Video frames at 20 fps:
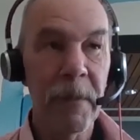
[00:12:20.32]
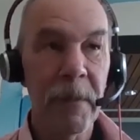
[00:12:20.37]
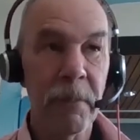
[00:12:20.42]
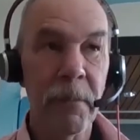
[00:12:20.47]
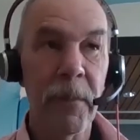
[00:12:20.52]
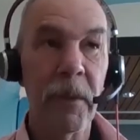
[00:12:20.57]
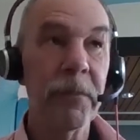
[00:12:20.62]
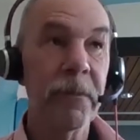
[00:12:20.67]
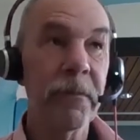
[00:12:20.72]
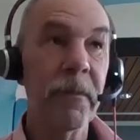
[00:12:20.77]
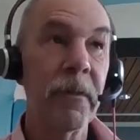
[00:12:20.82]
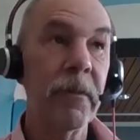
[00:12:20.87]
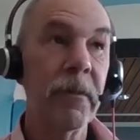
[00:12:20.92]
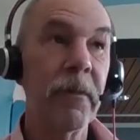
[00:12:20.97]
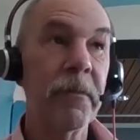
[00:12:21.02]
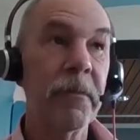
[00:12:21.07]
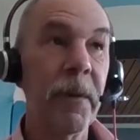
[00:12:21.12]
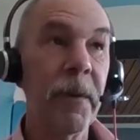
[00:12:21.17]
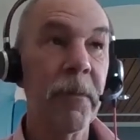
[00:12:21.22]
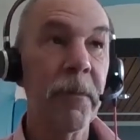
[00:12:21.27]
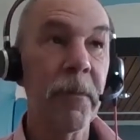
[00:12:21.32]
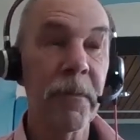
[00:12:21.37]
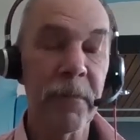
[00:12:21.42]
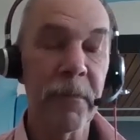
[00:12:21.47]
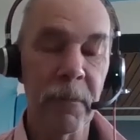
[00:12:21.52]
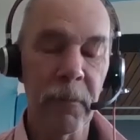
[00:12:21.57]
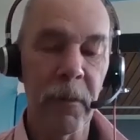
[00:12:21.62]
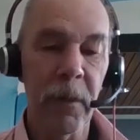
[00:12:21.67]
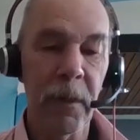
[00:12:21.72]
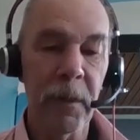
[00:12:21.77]
most of the newspapers
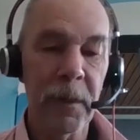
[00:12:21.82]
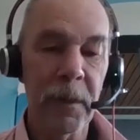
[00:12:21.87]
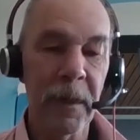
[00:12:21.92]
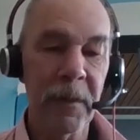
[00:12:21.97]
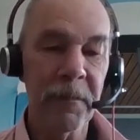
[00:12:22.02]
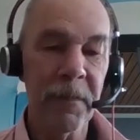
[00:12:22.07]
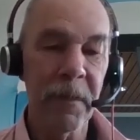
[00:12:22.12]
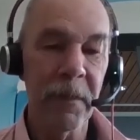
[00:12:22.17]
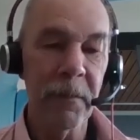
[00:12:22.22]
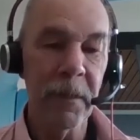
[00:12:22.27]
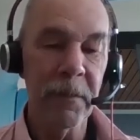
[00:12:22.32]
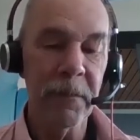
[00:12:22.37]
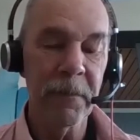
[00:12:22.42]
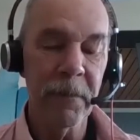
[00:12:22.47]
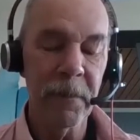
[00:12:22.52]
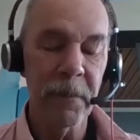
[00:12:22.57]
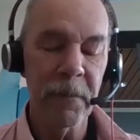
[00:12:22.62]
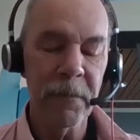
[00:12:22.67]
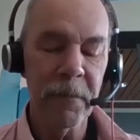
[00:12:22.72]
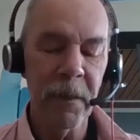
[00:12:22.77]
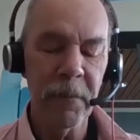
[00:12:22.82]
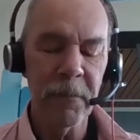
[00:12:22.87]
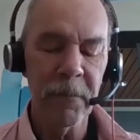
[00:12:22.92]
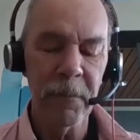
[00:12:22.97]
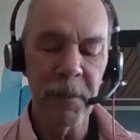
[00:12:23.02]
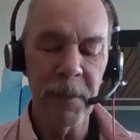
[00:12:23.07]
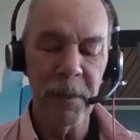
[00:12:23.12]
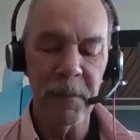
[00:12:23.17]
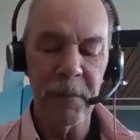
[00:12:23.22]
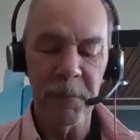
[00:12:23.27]
and broadcast outlets in this
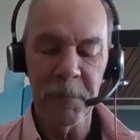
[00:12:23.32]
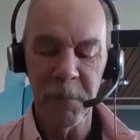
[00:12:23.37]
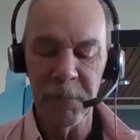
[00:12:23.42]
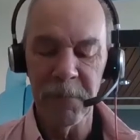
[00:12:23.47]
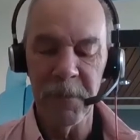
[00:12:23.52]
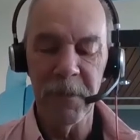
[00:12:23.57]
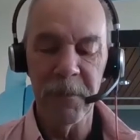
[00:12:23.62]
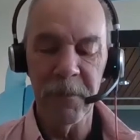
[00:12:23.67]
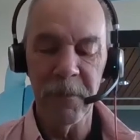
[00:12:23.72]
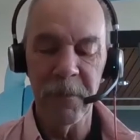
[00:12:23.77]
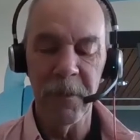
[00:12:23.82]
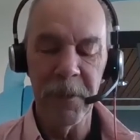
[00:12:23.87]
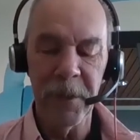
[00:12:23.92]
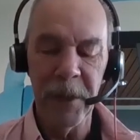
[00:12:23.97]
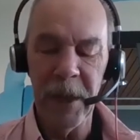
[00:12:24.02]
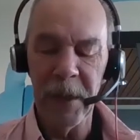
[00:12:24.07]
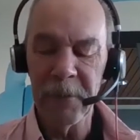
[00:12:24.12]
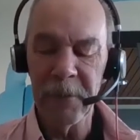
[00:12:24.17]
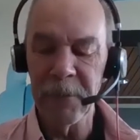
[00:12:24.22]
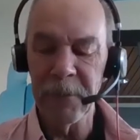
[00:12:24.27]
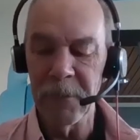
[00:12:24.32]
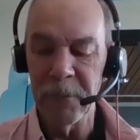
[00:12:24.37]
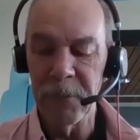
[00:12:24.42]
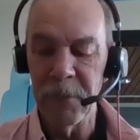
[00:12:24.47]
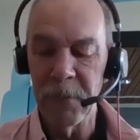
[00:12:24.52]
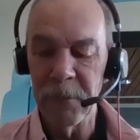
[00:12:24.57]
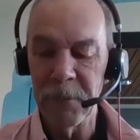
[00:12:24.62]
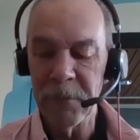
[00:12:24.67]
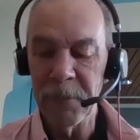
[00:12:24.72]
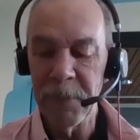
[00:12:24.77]
country, it's provincial and national
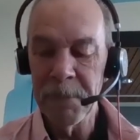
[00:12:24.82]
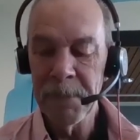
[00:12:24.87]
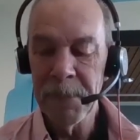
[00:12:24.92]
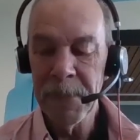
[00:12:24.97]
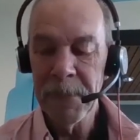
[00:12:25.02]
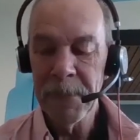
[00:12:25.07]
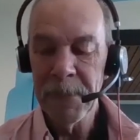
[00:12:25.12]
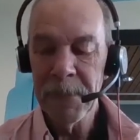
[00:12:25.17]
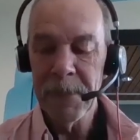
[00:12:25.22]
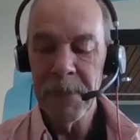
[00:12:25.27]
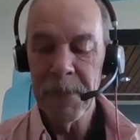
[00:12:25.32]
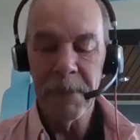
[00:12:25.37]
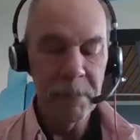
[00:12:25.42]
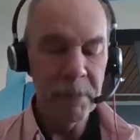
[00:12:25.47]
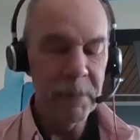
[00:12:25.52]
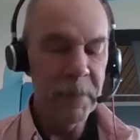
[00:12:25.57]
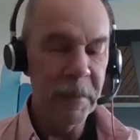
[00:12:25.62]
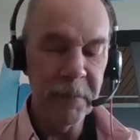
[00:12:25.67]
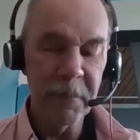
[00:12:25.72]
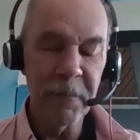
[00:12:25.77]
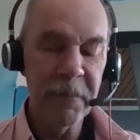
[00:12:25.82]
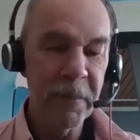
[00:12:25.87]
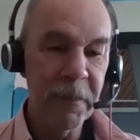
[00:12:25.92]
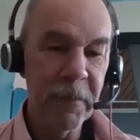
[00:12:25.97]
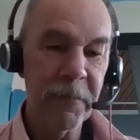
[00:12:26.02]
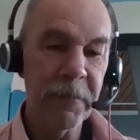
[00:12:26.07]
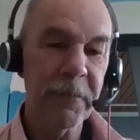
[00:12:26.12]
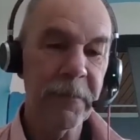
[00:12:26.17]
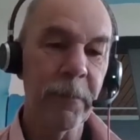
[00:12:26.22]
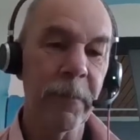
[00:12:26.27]
news, that's a
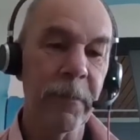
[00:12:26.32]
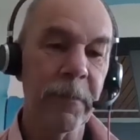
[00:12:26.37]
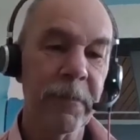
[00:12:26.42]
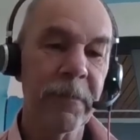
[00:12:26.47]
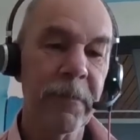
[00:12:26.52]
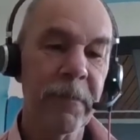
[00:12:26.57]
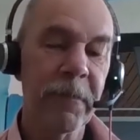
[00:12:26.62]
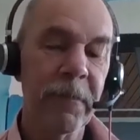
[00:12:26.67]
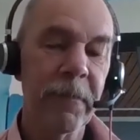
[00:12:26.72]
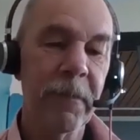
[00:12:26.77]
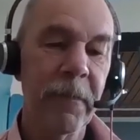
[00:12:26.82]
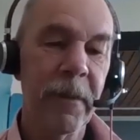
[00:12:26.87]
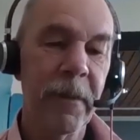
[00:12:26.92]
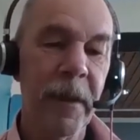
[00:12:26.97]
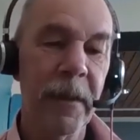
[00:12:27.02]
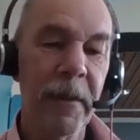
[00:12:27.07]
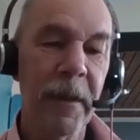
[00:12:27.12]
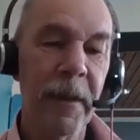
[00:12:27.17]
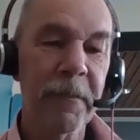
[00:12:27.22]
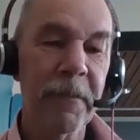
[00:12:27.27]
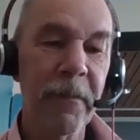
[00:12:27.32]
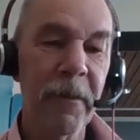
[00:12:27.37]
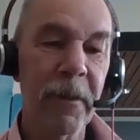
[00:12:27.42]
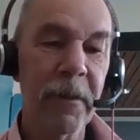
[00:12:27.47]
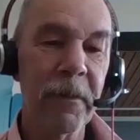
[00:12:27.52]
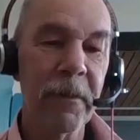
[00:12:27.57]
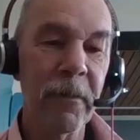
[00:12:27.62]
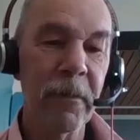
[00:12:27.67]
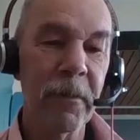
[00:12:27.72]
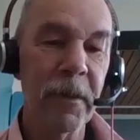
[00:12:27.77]
single source. And that's
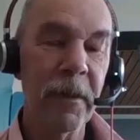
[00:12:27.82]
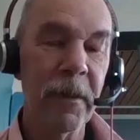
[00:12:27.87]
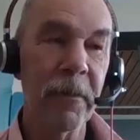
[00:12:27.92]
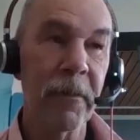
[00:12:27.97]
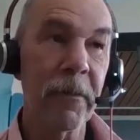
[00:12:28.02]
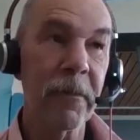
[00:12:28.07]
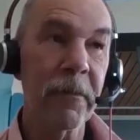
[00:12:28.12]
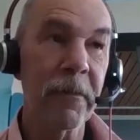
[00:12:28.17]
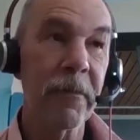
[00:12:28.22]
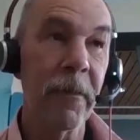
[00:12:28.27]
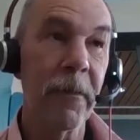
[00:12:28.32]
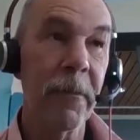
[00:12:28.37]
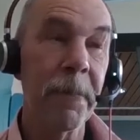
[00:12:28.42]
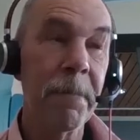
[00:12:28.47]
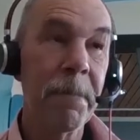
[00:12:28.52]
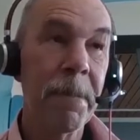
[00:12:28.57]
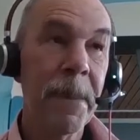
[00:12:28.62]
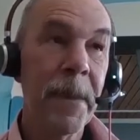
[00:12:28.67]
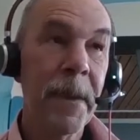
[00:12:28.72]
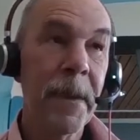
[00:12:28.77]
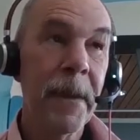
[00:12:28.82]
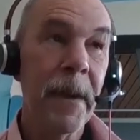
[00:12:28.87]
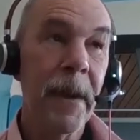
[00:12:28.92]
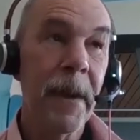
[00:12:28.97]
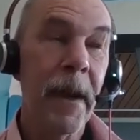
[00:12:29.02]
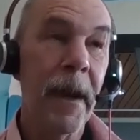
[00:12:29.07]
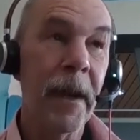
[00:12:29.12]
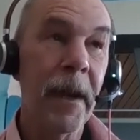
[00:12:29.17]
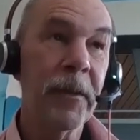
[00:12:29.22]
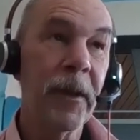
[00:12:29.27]
not good either. So
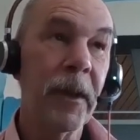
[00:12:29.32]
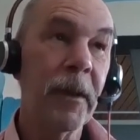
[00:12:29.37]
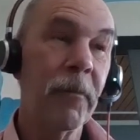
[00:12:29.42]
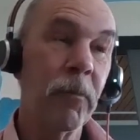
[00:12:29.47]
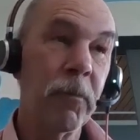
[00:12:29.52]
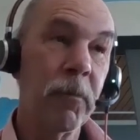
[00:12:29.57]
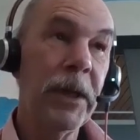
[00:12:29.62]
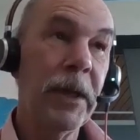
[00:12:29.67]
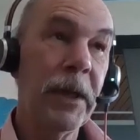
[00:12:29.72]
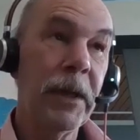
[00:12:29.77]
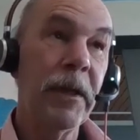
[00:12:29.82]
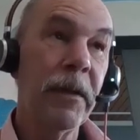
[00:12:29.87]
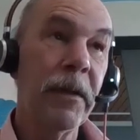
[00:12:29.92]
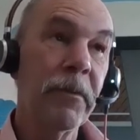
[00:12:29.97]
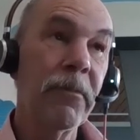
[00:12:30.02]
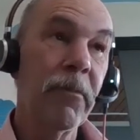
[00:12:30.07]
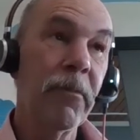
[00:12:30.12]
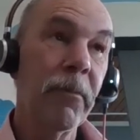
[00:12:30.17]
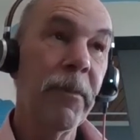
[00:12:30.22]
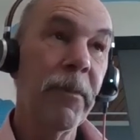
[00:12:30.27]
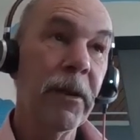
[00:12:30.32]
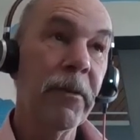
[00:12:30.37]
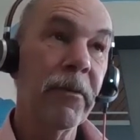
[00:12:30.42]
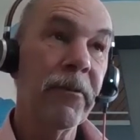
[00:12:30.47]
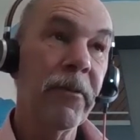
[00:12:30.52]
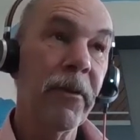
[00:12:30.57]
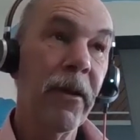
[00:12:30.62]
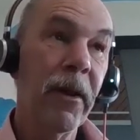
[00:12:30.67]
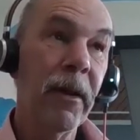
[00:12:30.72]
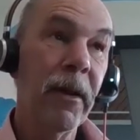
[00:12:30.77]
I think we need to do a better
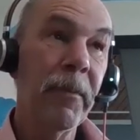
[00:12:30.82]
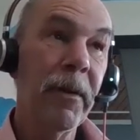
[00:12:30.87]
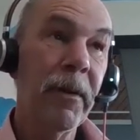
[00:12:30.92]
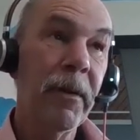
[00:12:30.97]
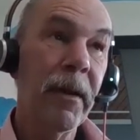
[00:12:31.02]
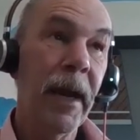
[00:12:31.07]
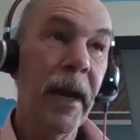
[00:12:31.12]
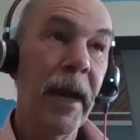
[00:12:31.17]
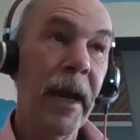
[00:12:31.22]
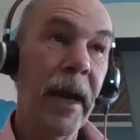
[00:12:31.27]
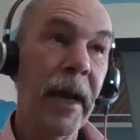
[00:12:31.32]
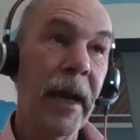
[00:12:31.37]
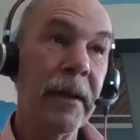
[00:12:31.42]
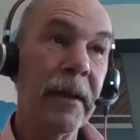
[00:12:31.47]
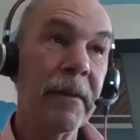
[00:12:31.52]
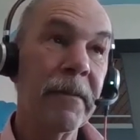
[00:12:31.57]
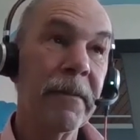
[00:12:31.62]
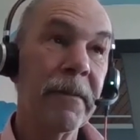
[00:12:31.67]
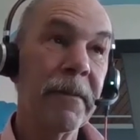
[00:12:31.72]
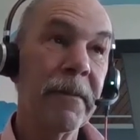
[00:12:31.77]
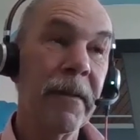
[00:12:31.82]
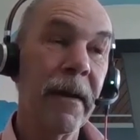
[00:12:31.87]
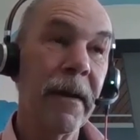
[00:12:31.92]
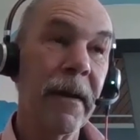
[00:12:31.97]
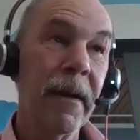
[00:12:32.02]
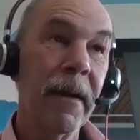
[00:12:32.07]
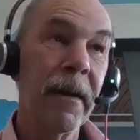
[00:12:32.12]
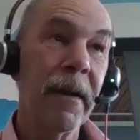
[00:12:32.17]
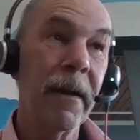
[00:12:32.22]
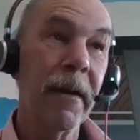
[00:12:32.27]
job. And
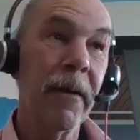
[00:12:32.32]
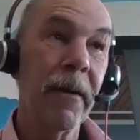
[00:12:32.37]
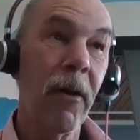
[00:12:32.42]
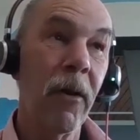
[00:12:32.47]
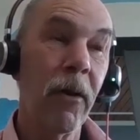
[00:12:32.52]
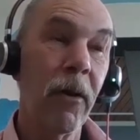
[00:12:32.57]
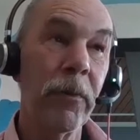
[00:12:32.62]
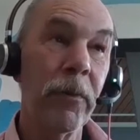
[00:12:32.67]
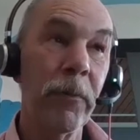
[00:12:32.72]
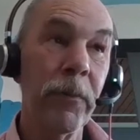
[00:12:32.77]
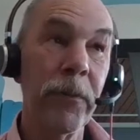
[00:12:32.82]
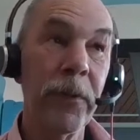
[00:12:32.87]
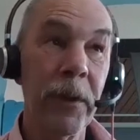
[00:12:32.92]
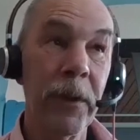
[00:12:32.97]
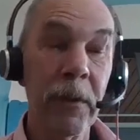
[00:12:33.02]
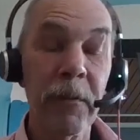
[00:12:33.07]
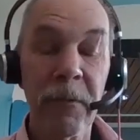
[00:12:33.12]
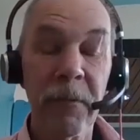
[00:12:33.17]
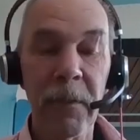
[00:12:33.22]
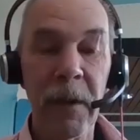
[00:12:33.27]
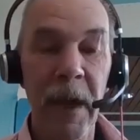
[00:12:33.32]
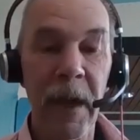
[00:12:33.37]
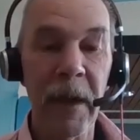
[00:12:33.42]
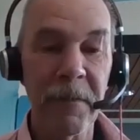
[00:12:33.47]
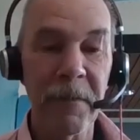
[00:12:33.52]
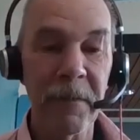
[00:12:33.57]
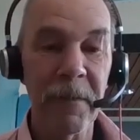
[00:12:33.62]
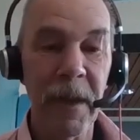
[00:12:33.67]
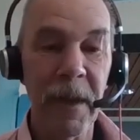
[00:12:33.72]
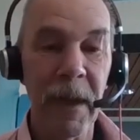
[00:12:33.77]
although the industry
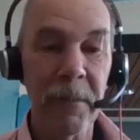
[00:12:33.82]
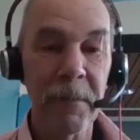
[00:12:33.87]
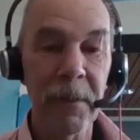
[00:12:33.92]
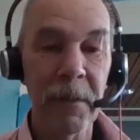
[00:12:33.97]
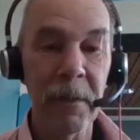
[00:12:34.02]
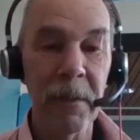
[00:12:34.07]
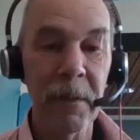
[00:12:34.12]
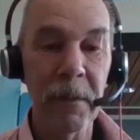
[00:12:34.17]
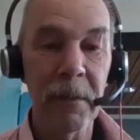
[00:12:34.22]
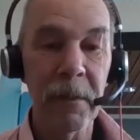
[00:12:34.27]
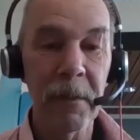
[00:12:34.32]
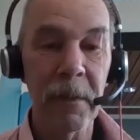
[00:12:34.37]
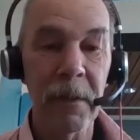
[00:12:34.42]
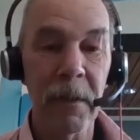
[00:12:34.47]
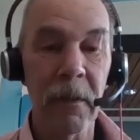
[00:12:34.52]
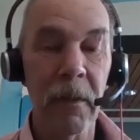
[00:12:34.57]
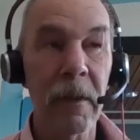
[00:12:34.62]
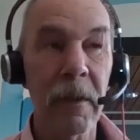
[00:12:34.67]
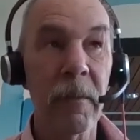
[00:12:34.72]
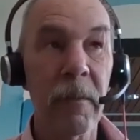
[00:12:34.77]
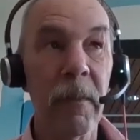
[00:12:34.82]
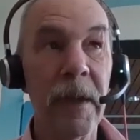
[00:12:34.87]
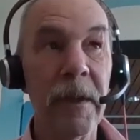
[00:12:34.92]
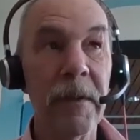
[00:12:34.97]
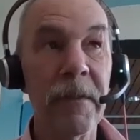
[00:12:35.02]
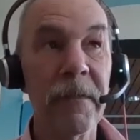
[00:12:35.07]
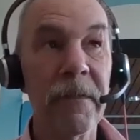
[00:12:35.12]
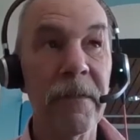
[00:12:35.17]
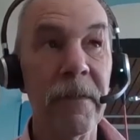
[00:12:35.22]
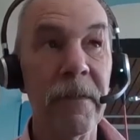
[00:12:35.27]
has adapted in a lot of
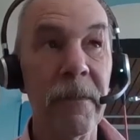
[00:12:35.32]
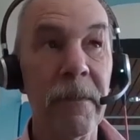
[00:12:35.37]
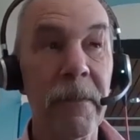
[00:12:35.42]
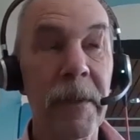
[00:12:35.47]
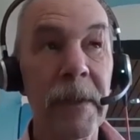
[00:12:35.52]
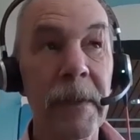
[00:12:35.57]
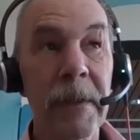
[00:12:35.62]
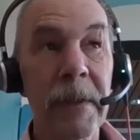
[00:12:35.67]
ways to